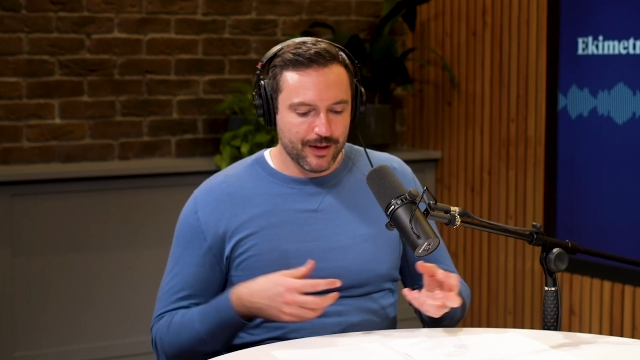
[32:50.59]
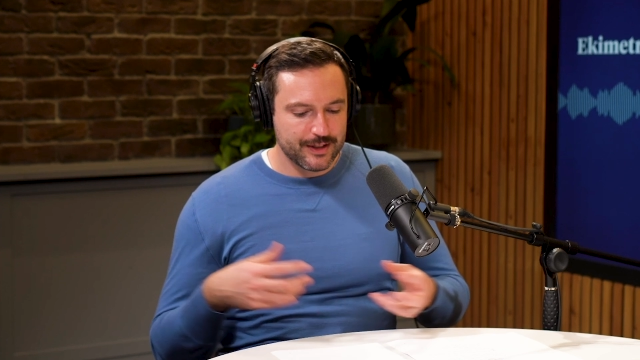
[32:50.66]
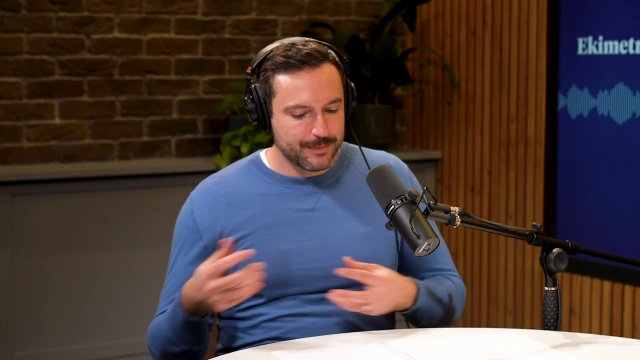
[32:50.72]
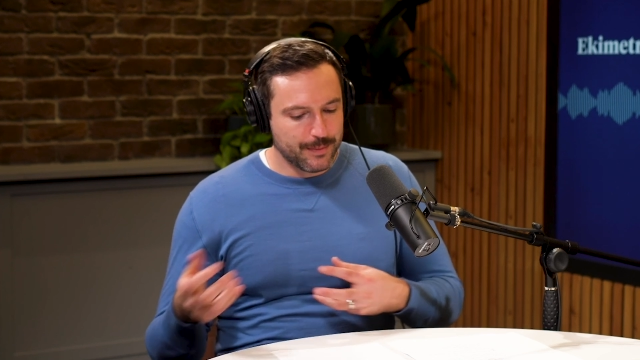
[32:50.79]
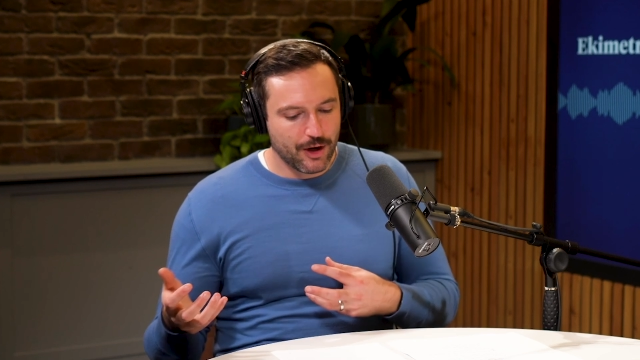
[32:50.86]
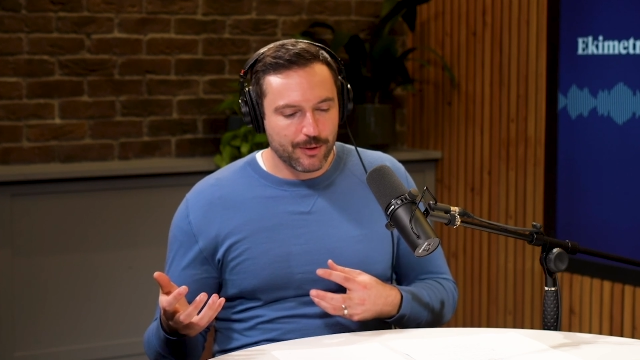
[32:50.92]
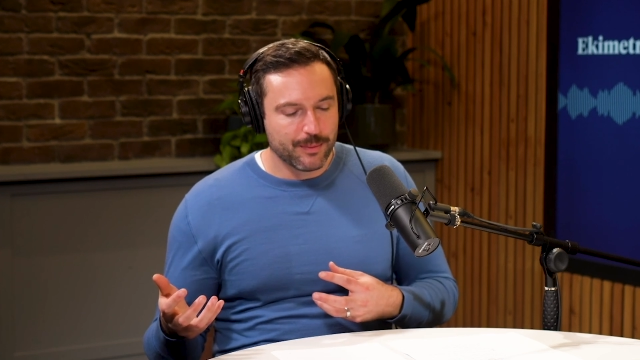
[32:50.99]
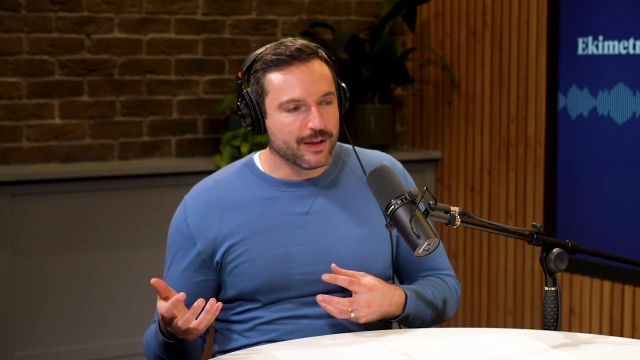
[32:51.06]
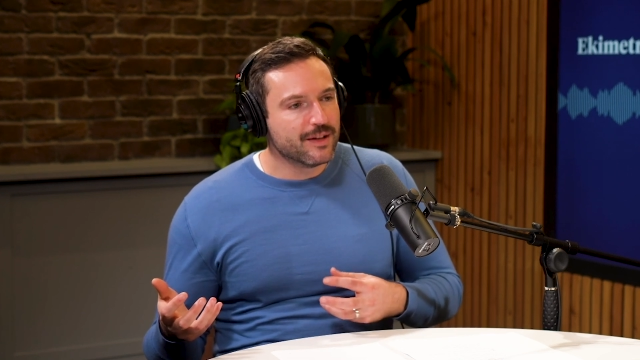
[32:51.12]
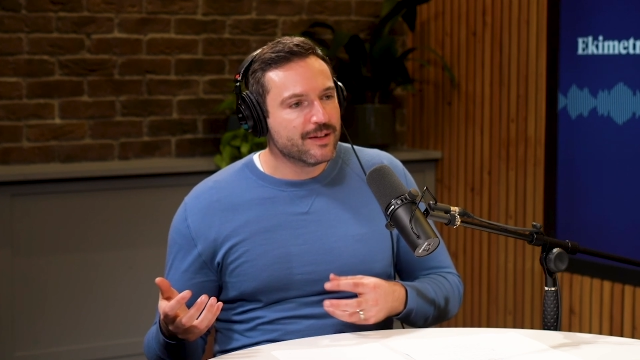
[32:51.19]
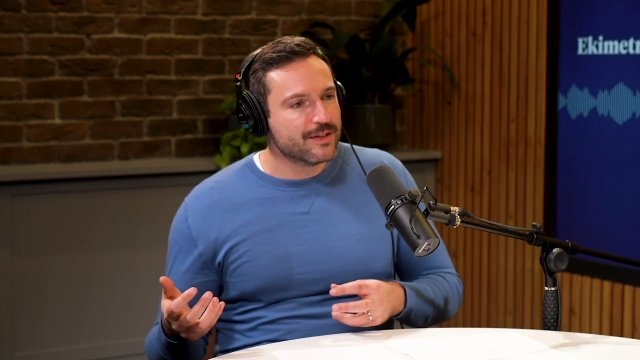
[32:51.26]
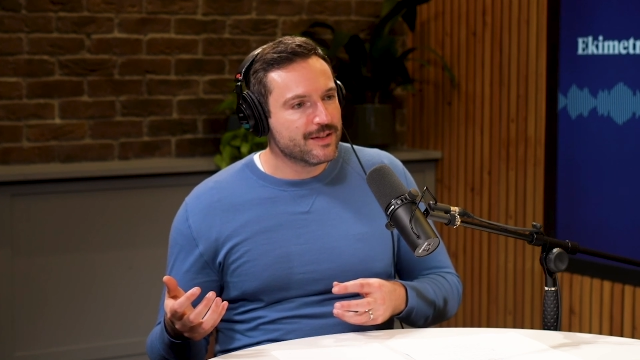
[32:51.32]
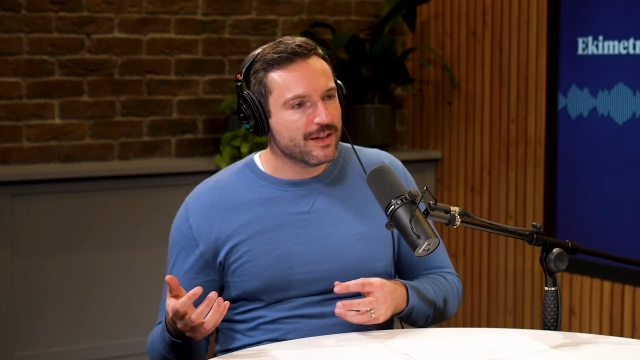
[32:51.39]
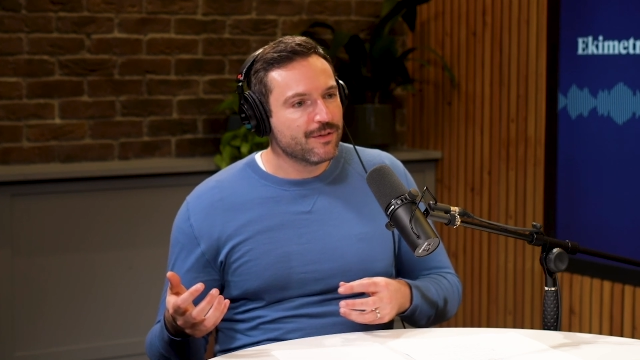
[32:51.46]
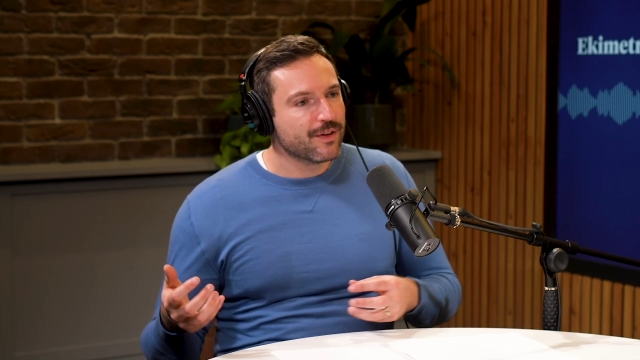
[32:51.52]

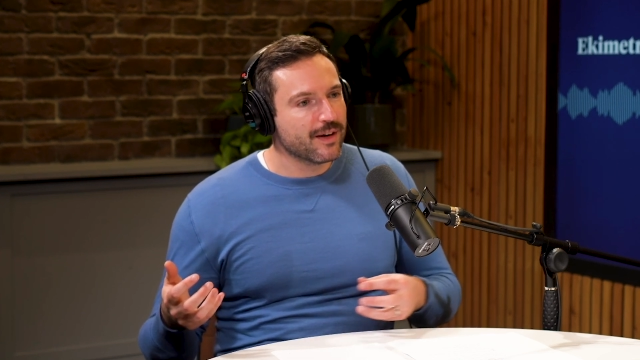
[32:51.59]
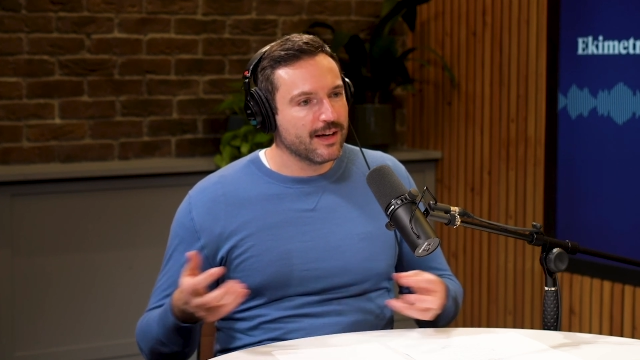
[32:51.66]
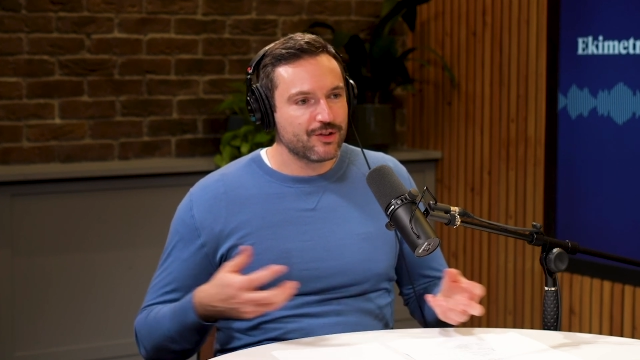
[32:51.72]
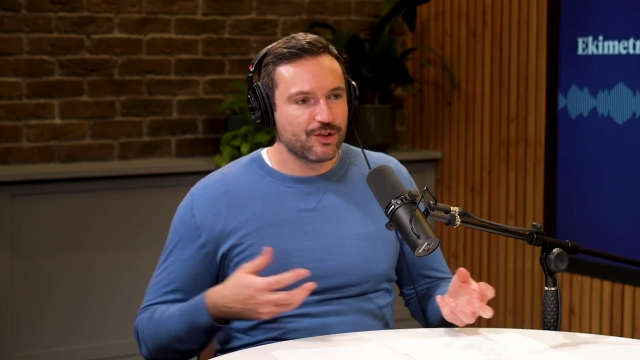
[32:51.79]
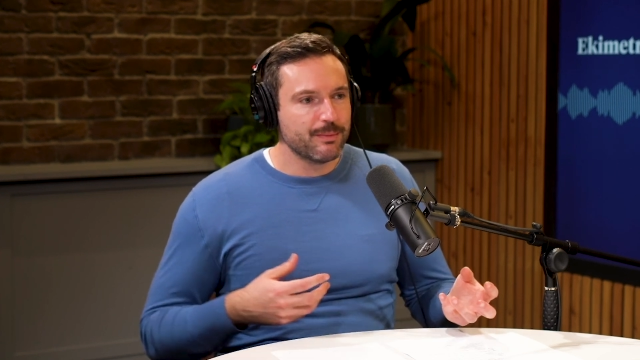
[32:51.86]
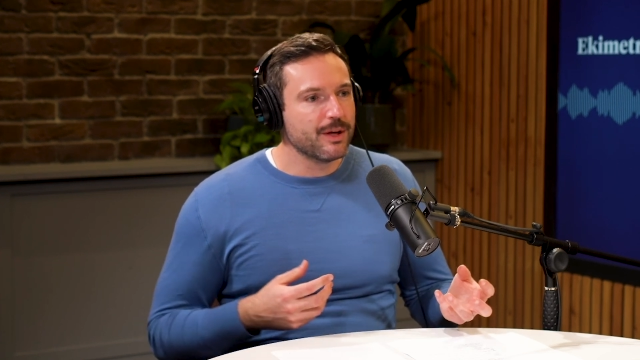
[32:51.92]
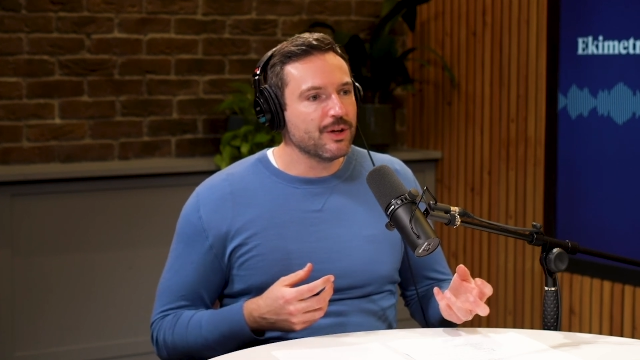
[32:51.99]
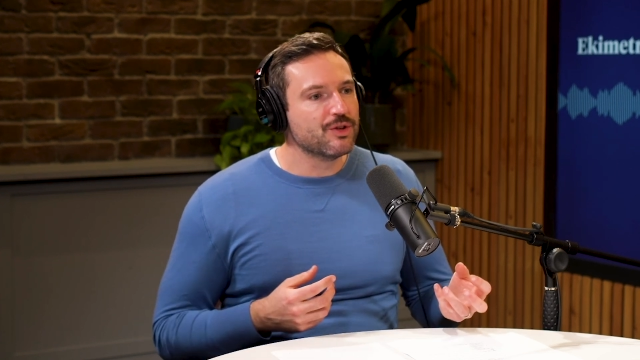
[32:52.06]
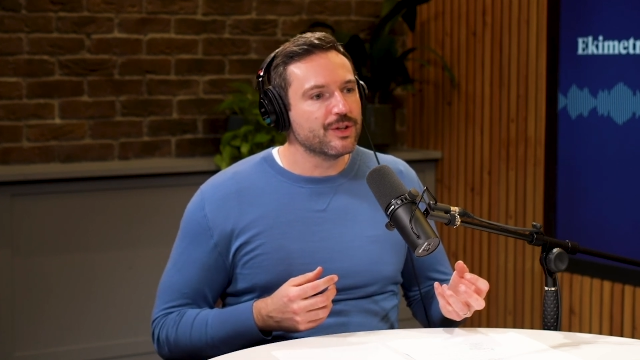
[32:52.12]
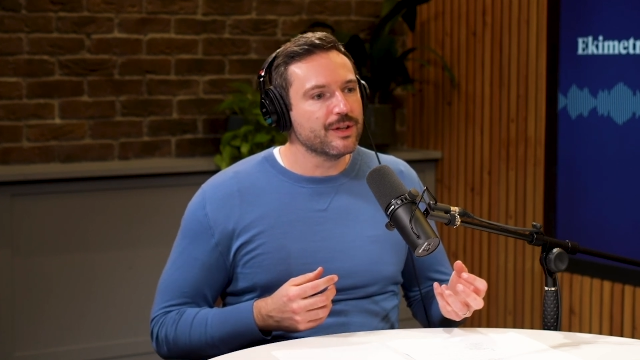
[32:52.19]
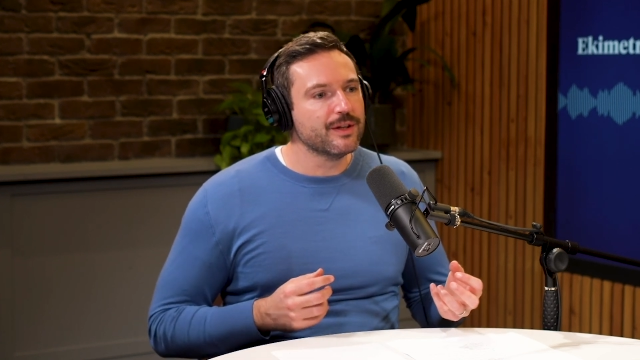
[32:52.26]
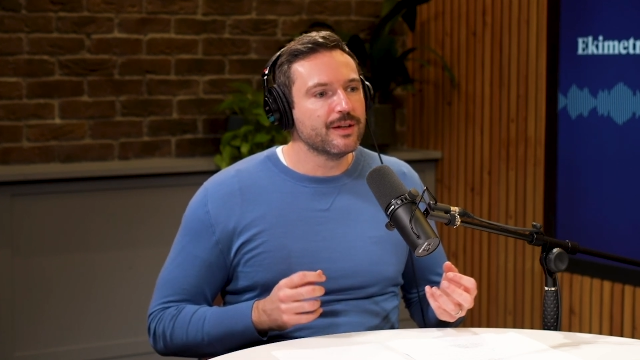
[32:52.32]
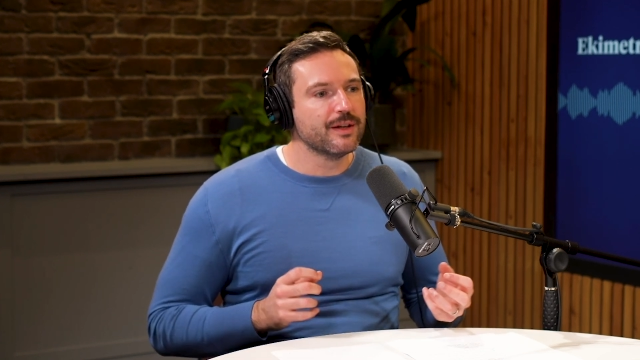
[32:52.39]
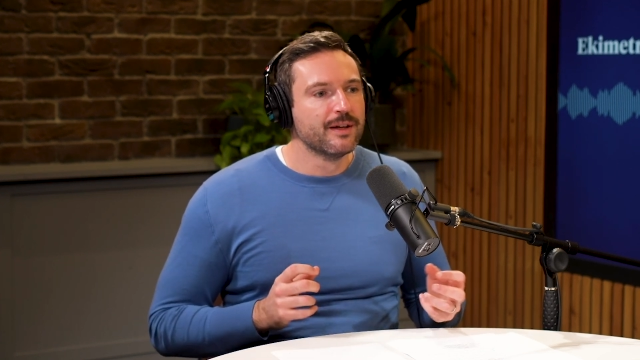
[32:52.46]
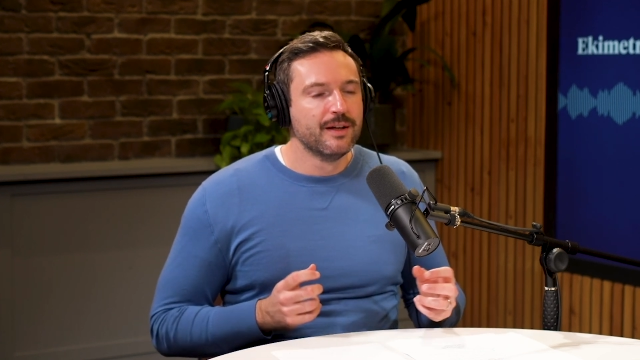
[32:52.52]
experiments, you've got
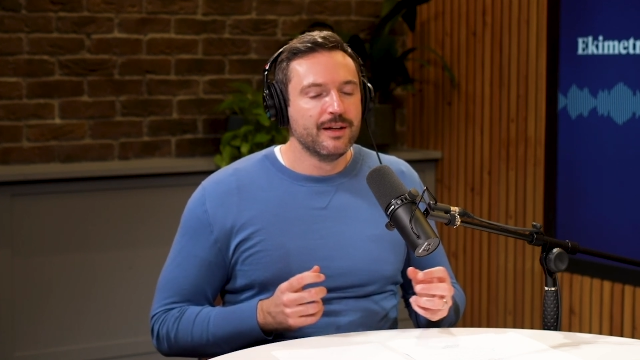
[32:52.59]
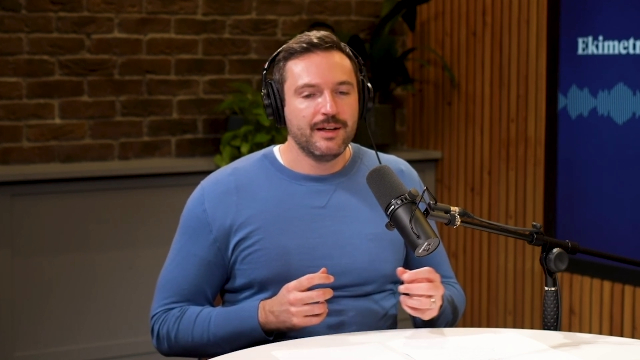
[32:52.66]
attribution,